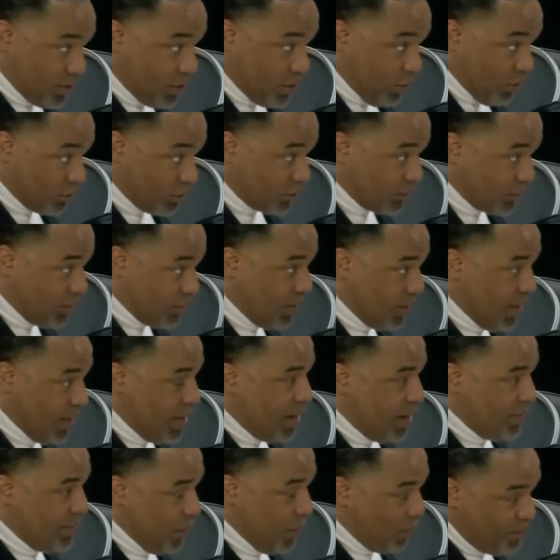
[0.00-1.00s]
on culture.
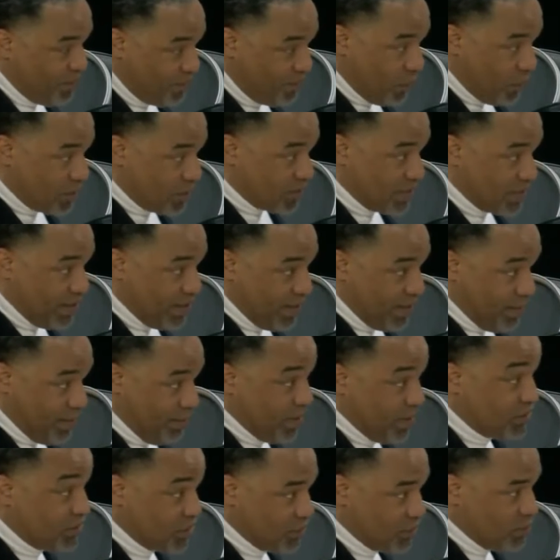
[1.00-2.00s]
And then we focus on that
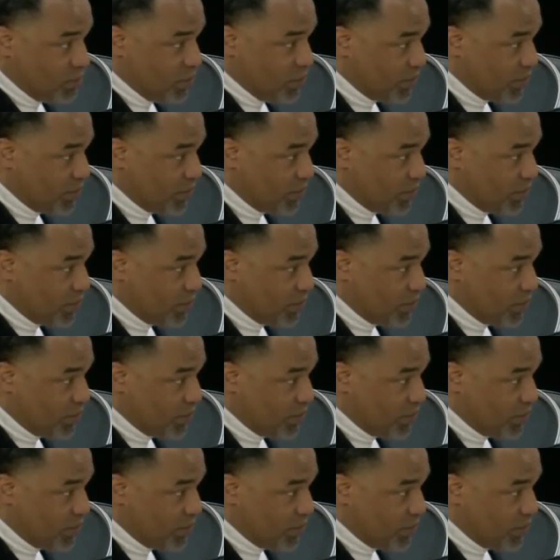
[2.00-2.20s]
mission,